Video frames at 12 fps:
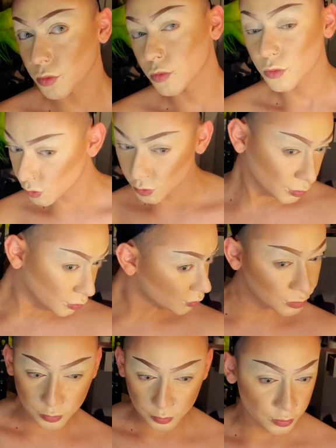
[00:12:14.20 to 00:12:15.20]
Once
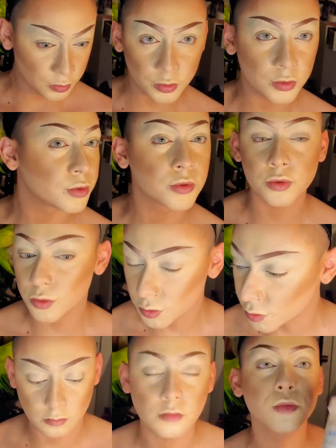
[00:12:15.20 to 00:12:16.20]
everything is nice and
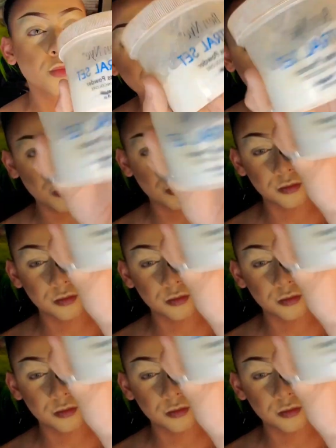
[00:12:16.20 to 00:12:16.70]
blended, make sure